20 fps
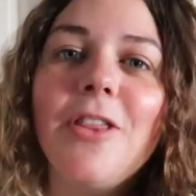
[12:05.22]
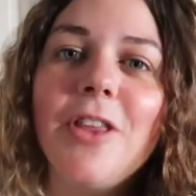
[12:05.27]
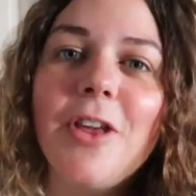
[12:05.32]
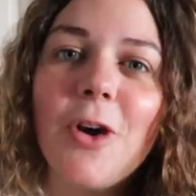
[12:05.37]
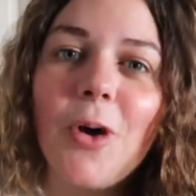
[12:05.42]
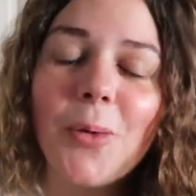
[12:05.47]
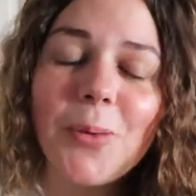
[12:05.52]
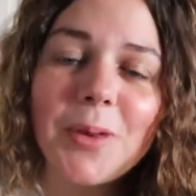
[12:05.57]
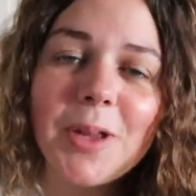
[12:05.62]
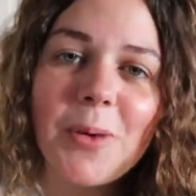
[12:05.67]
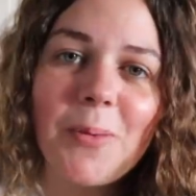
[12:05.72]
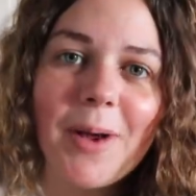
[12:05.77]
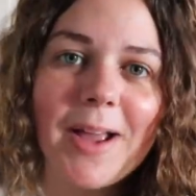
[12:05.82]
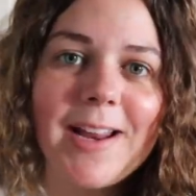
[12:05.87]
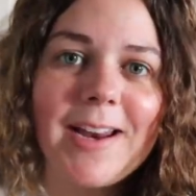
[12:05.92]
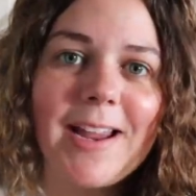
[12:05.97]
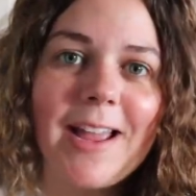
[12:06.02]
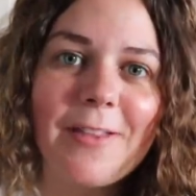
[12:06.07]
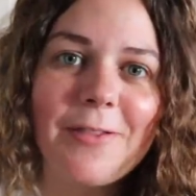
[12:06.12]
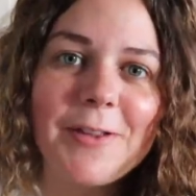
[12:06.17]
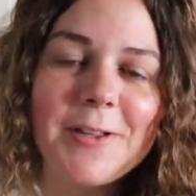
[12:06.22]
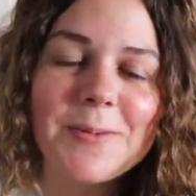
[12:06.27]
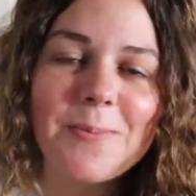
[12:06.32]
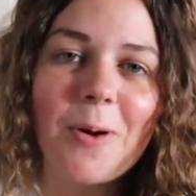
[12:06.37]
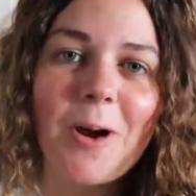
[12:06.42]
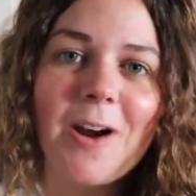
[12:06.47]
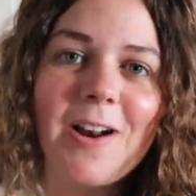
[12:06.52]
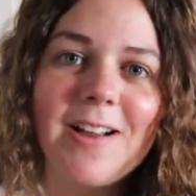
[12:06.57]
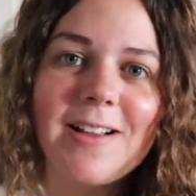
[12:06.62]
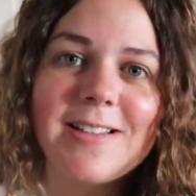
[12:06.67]
the only way to get these
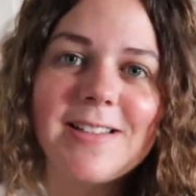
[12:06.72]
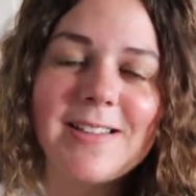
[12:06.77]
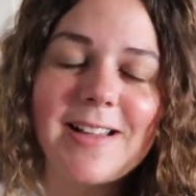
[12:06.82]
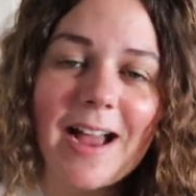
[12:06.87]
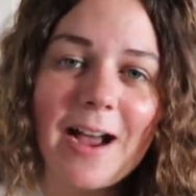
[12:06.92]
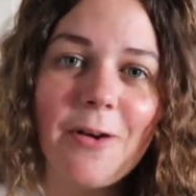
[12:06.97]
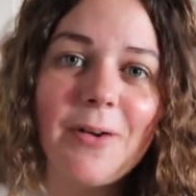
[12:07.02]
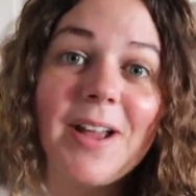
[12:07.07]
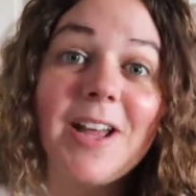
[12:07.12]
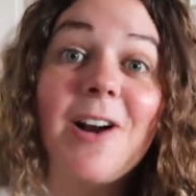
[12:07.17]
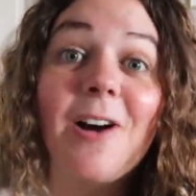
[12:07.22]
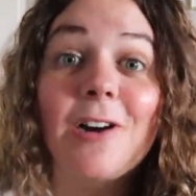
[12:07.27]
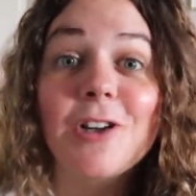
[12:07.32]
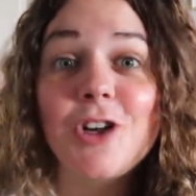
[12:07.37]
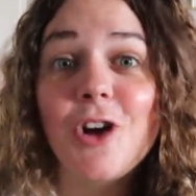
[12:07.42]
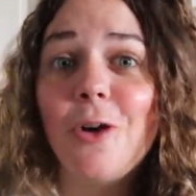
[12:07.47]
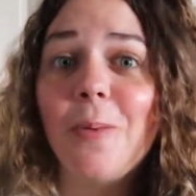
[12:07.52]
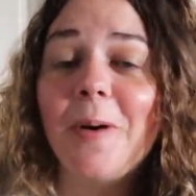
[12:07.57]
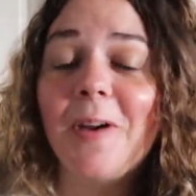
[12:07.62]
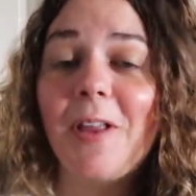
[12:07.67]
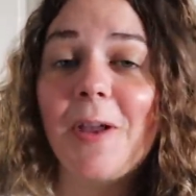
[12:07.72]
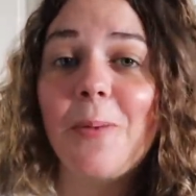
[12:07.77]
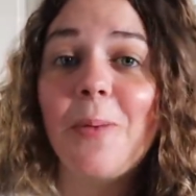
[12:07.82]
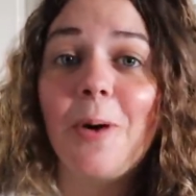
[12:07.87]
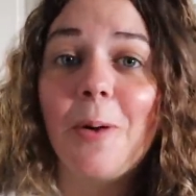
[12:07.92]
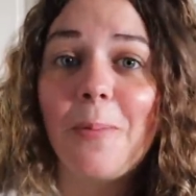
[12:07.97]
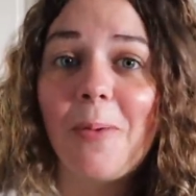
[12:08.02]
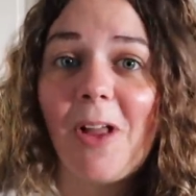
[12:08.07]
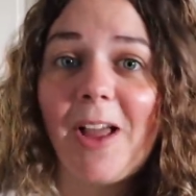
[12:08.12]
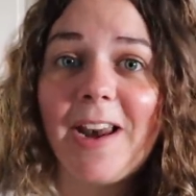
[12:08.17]
products out in October like we
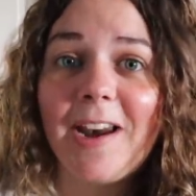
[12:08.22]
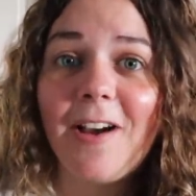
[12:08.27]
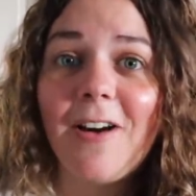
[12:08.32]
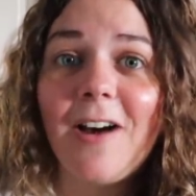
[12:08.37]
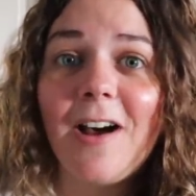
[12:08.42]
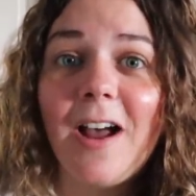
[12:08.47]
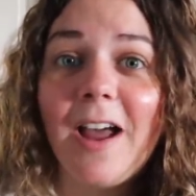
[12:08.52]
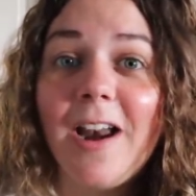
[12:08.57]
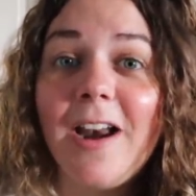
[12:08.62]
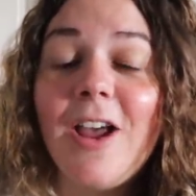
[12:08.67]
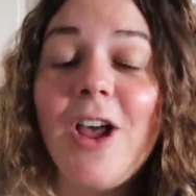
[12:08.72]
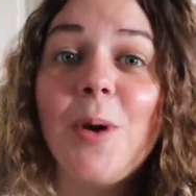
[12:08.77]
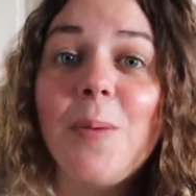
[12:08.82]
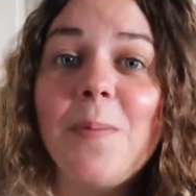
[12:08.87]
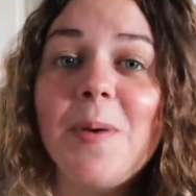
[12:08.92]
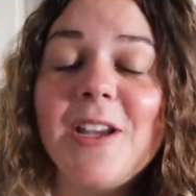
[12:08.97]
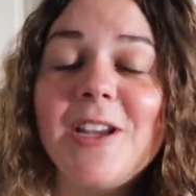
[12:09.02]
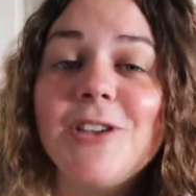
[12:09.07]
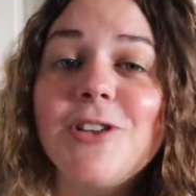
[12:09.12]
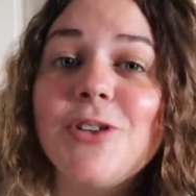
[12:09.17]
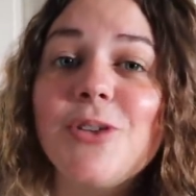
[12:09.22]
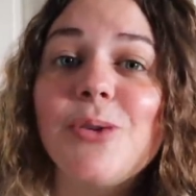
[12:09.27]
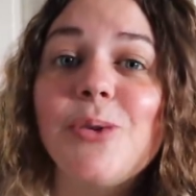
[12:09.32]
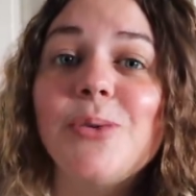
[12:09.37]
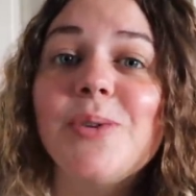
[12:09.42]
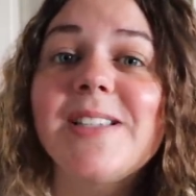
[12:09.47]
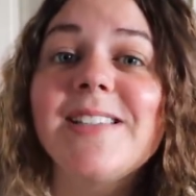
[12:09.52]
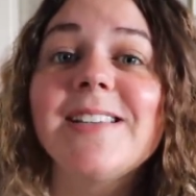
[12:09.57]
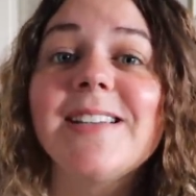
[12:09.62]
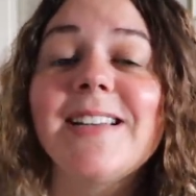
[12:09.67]
were planning on would be
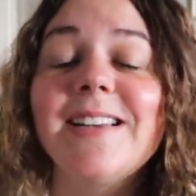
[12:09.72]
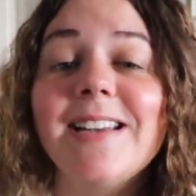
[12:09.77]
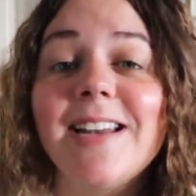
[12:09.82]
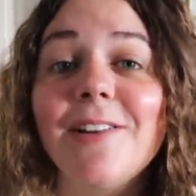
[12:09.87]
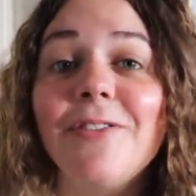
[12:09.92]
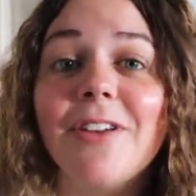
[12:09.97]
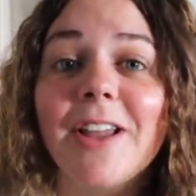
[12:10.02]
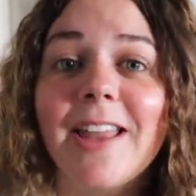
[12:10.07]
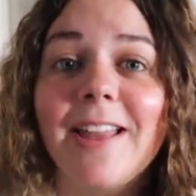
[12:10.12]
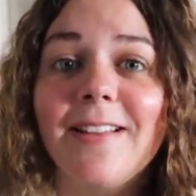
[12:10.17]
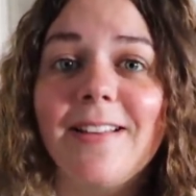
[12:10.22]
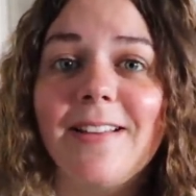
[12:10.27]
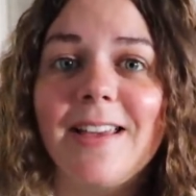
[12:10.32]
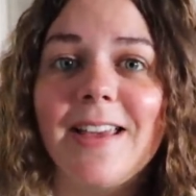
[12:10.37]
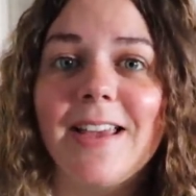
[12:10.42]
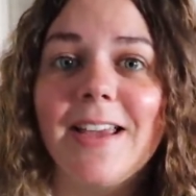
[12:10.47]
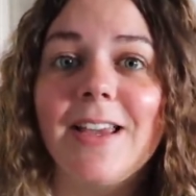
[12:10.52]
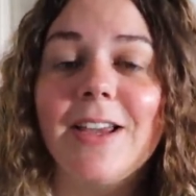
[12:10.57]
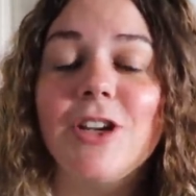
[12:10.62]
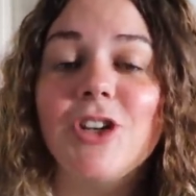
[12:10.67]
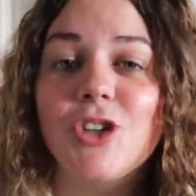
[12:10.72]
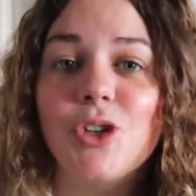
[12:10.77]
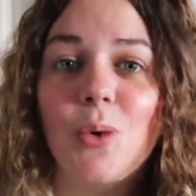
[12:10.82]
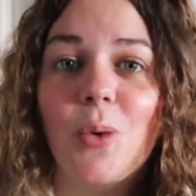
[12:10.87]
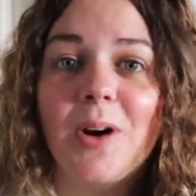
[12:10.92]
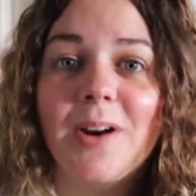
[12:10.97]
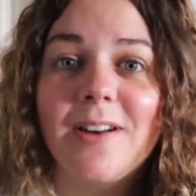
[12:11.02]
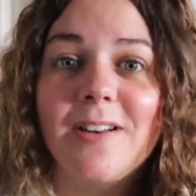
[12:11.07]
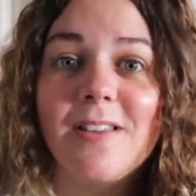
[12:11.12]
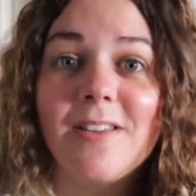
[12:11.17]
to significantly
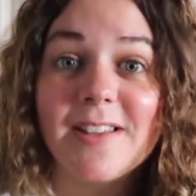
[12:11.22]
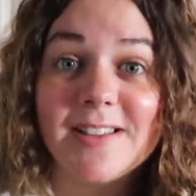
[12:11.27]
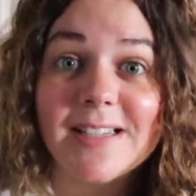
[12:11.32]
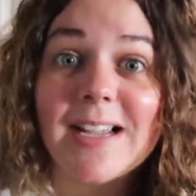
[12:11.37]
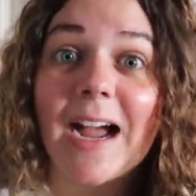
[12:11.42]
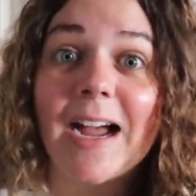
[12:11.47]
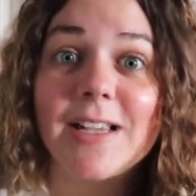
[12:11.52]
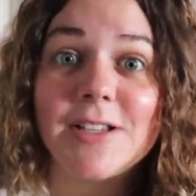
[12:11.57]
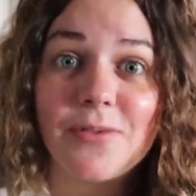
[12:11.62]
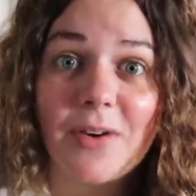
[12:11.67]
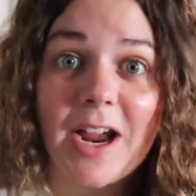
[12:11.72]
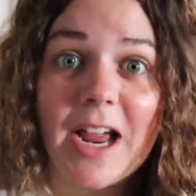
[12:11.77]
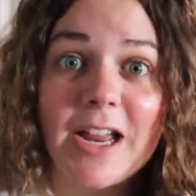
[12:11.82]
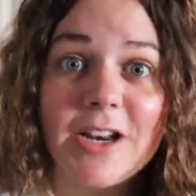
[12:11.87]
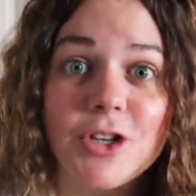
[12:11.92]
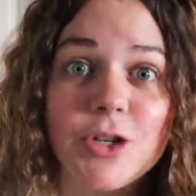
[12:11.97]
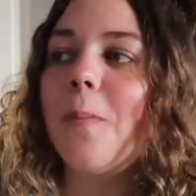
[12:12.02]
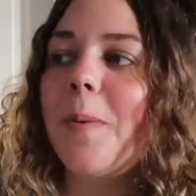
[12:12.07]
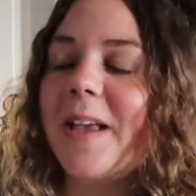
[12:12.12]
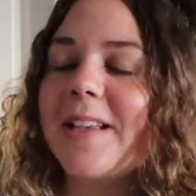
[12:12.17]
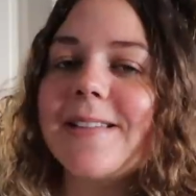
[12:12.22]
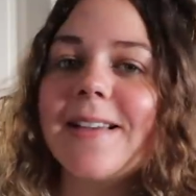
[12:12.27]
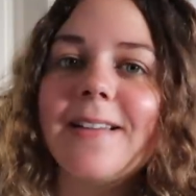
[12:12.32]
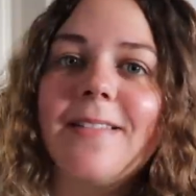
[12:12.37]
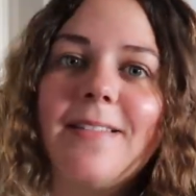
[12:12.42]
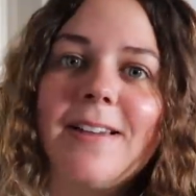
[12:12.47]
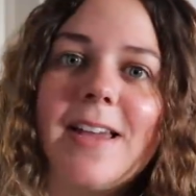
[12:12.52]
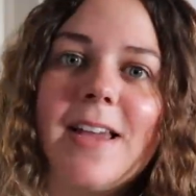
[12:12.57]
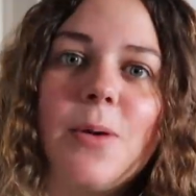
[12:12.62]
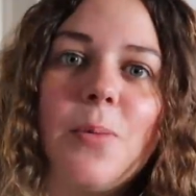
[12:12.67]
shorten the size range.
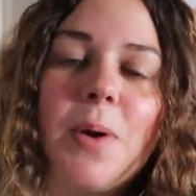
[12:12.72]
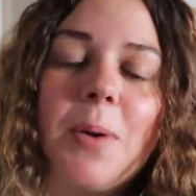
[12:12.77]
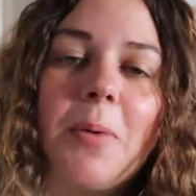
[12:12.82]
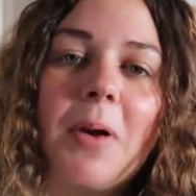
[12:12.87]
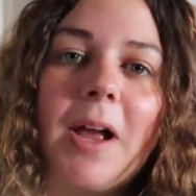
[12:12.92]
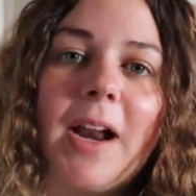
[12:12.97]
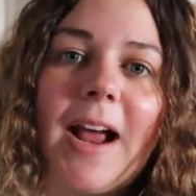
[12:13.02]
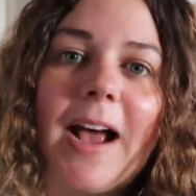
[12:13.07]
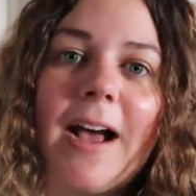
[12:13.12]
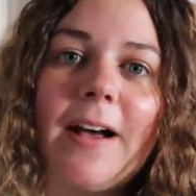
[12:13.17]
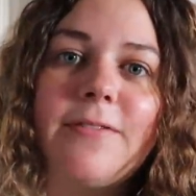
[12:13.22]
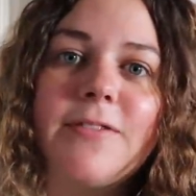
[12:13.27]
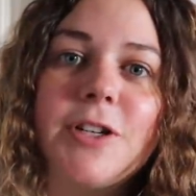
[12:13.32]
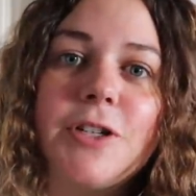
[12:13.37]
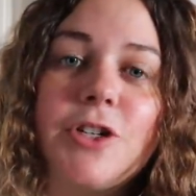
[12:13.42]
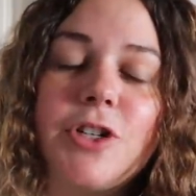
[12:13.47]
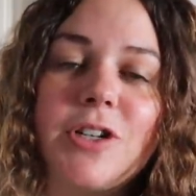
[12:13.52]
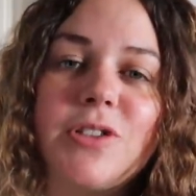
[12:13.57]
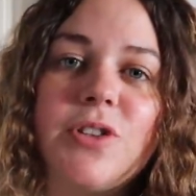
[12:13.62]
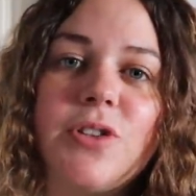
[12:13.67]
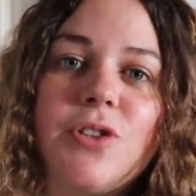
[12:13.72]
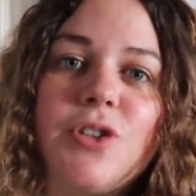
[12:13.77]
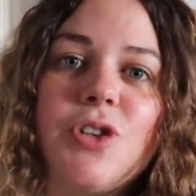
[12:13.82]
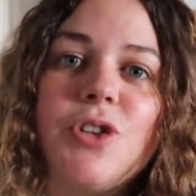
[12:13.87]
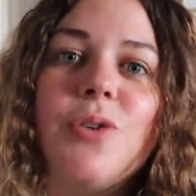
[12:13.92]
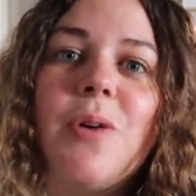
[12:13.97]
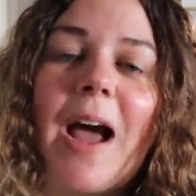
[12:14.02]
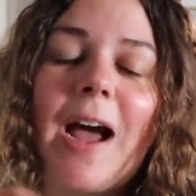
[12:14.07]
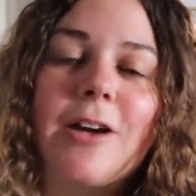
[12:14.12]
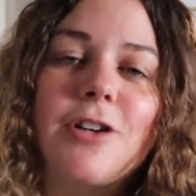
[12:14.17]
Basically, we were gonna have to just
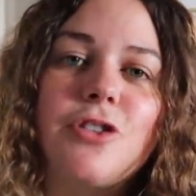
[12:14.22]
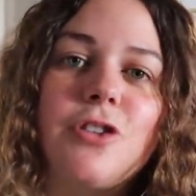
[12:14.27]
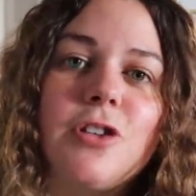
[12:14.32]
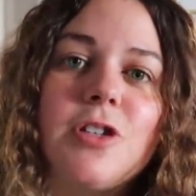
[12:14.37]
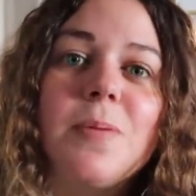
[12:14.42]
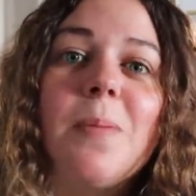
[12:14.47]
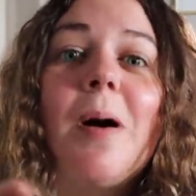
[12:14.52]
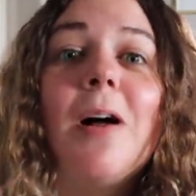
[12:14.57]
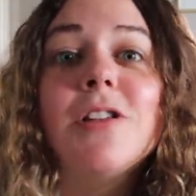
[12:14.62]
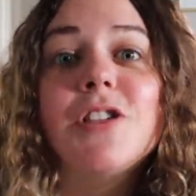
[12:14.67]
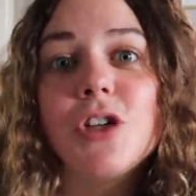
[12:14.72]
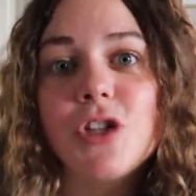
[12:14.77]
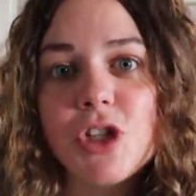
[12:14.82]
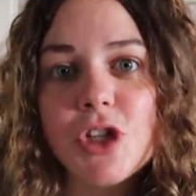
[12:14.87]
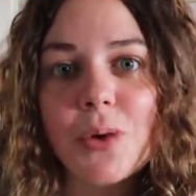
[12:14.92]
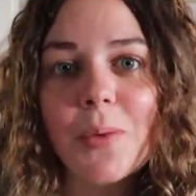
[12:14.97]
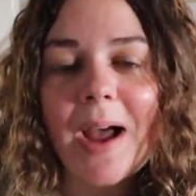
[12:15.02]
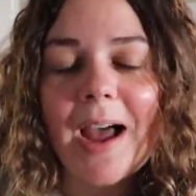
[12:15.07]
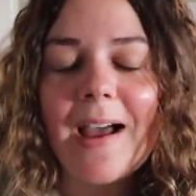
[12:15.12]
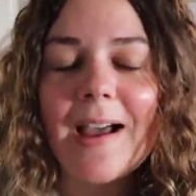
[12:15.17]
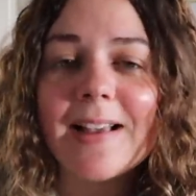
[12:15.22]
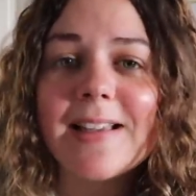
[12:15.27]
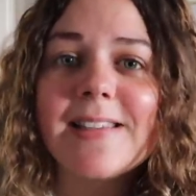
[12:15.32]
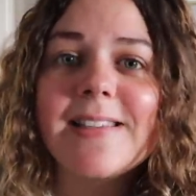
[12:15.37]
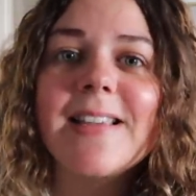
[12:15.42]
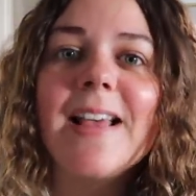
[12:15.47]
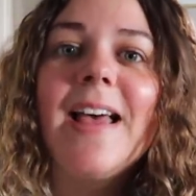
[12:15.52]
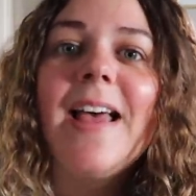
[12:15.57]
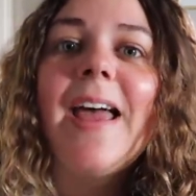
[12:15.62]
do extra small to 2X